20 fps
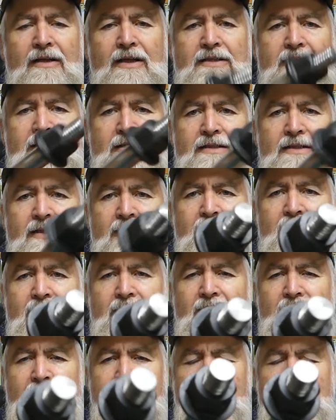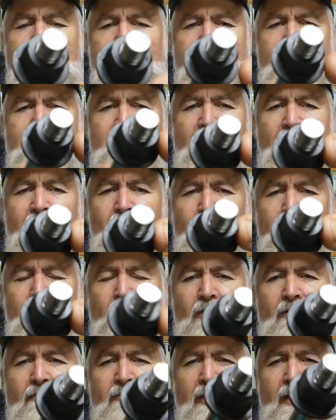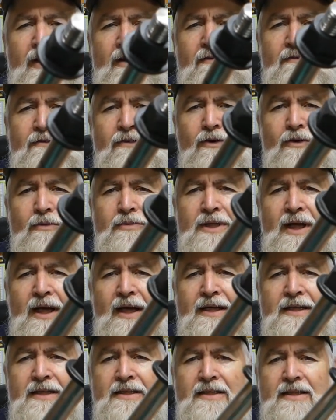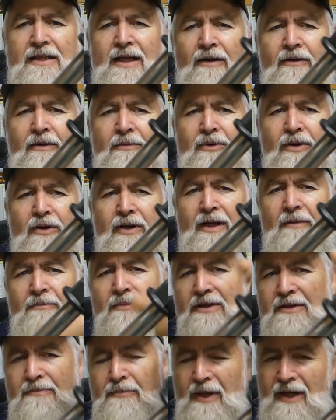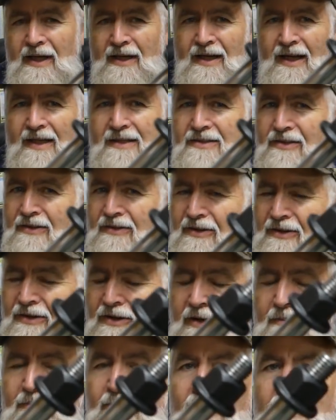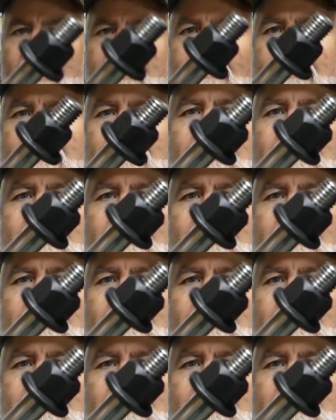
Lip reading: is a nut I bought off Hare & Forbes ages ago. I bought a couple of spare nuts. I thought, oh, I might